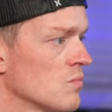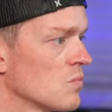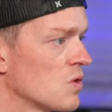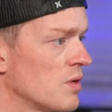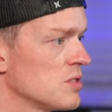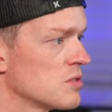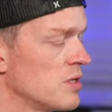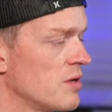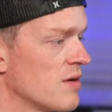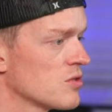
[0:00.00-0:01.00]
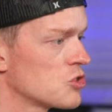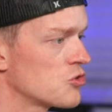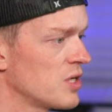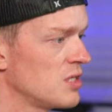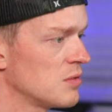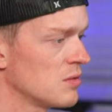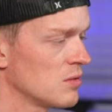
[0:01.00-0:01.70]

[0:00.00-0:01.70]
All right, so now you have a straight